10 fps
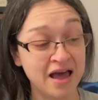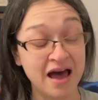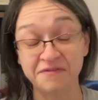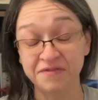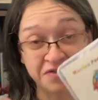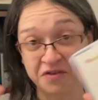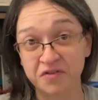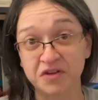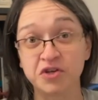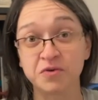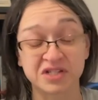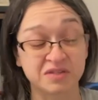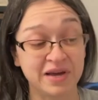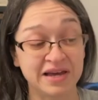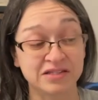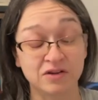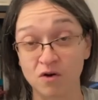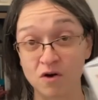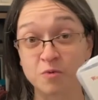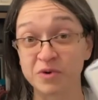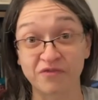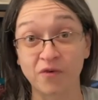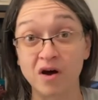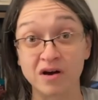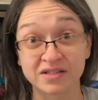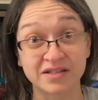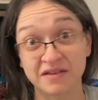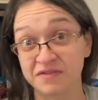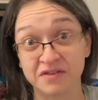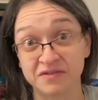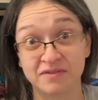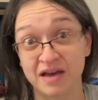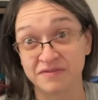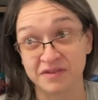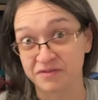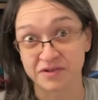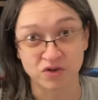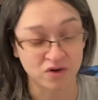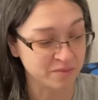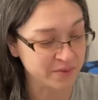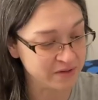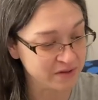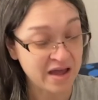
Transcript: I think they're the cutest pets, along with frogs. I think they're adorable.